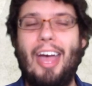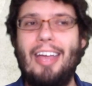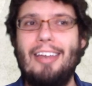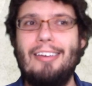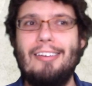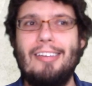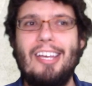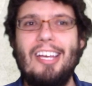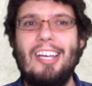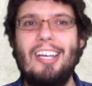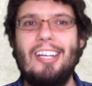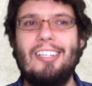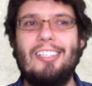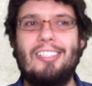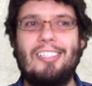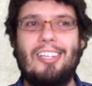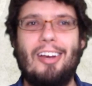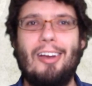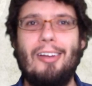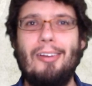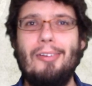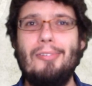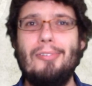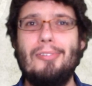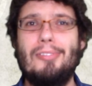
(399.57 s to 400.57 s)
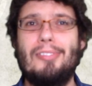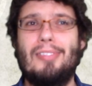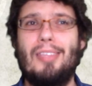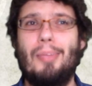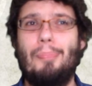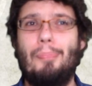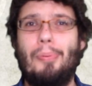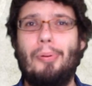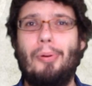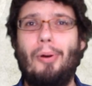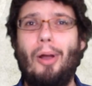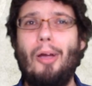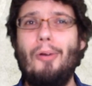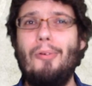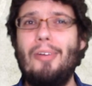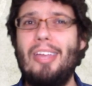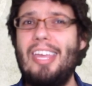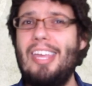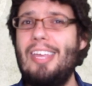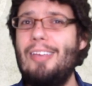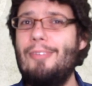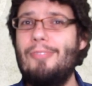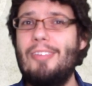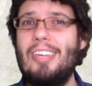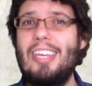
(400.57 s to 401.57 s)
and chose the
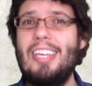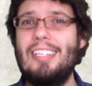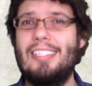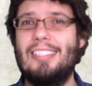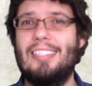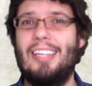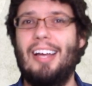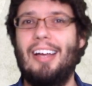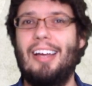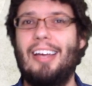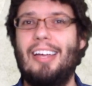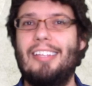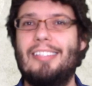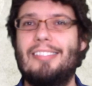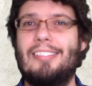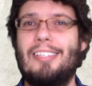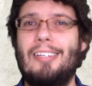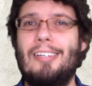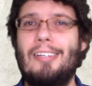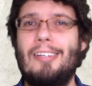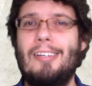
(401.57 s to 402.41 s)
pro-EV side.